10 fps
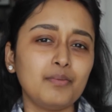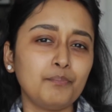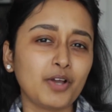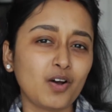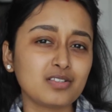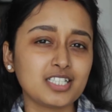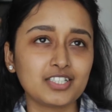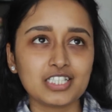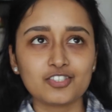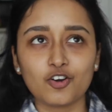because it
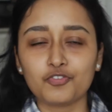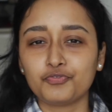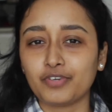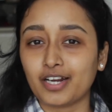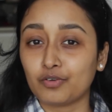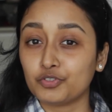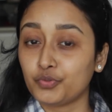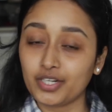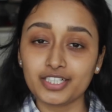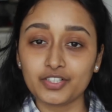is of around
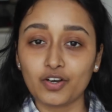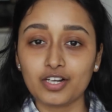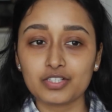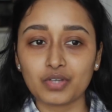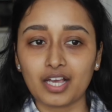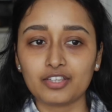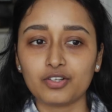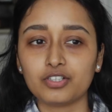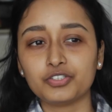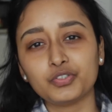$20, so I
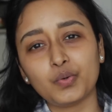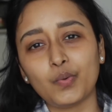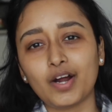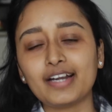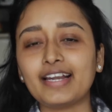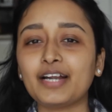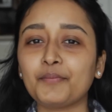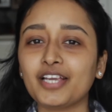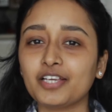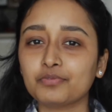thought, you know what, let
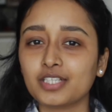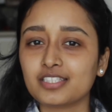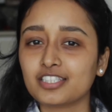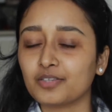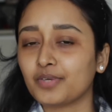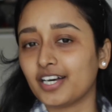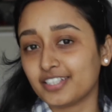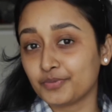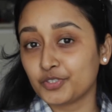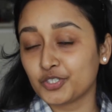me give this some
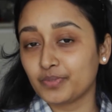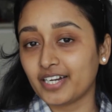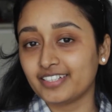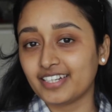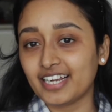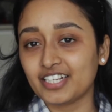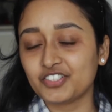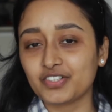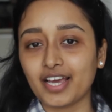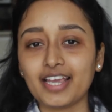other beauty blender a
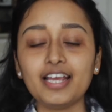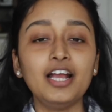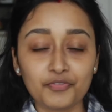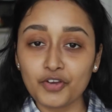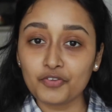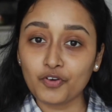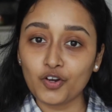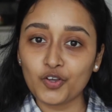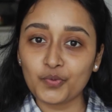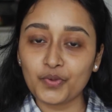try. If you are
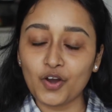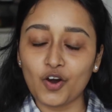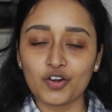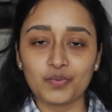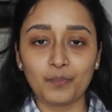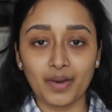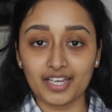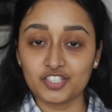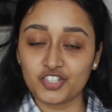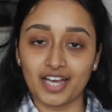following me on
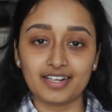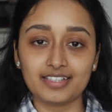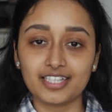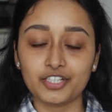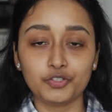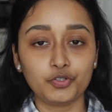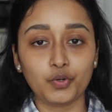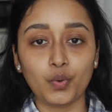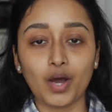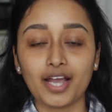my channel, then you
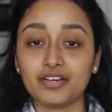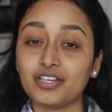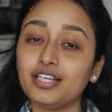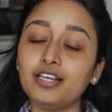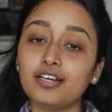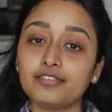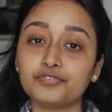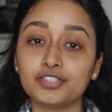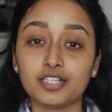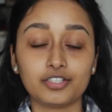know I really
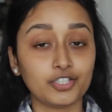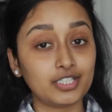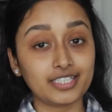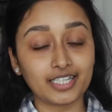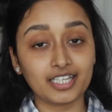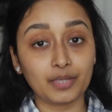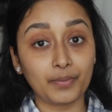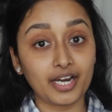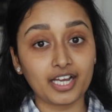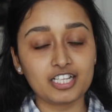love the Real Technique
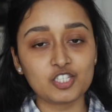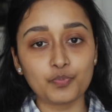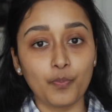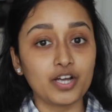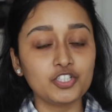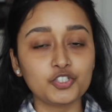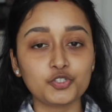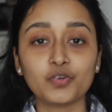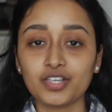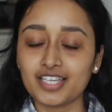Miracle Sponge.
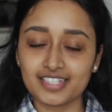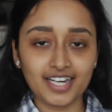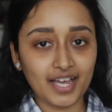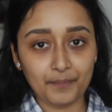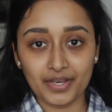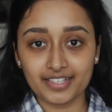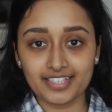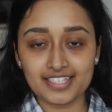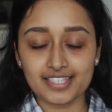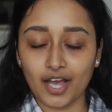So yesterday I picked this